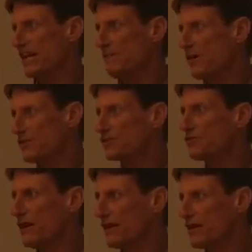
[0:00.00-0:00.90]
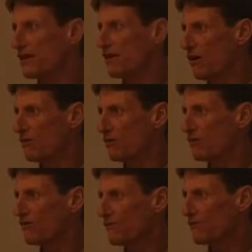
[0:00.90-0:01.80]
Leave them on the screen a little longer
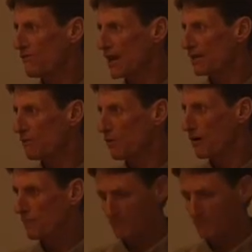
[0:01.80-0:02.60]
and fan them on.